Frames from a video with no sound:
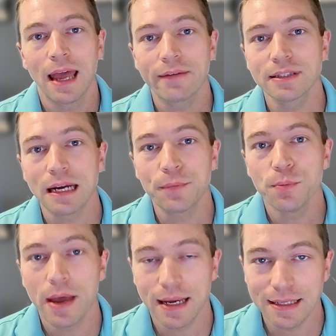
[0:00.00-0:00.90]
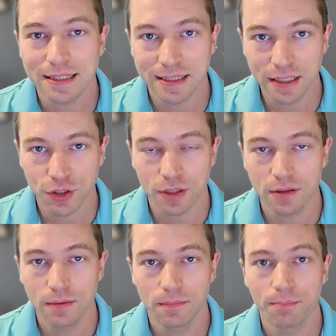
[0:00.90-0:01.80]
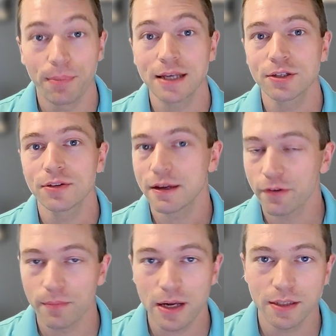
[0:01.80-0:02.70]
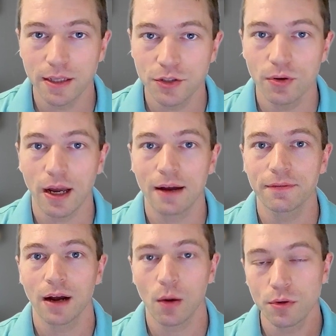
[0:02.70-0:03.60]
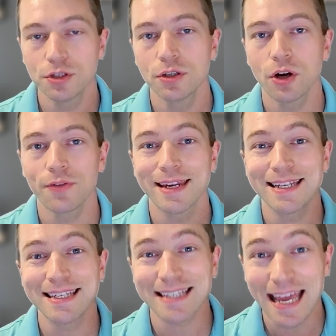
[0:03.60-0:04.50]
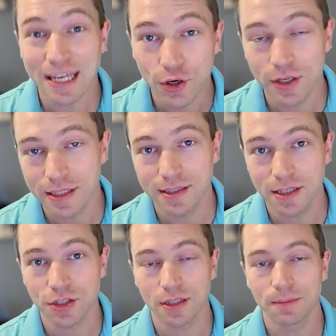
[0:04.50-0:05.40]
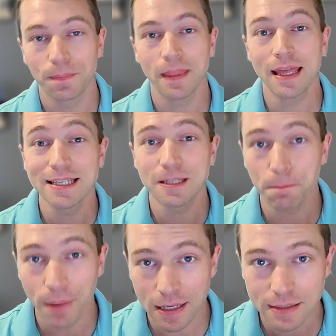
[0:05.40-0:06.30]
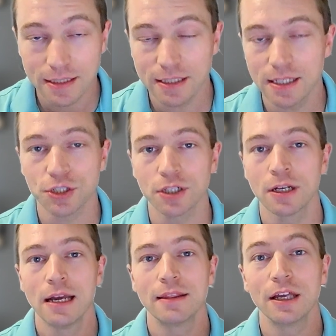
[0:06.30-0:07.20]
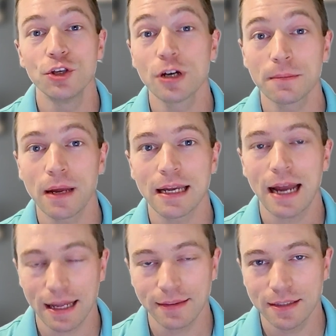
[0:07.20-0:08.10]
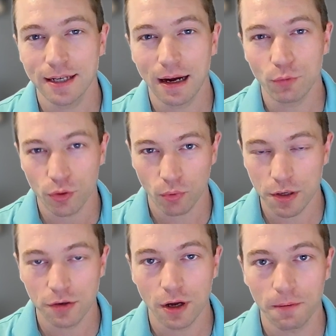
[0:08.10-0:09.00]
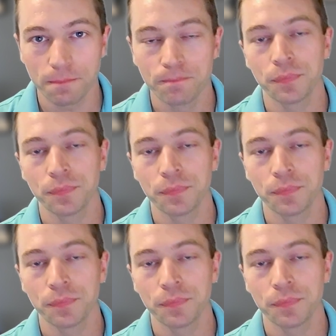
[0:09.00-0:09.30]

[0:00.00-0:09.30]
Every time you make a decision based on the information that you have, I want you to know that it is a good decision. It is the best decision that you can make at the time with what you know.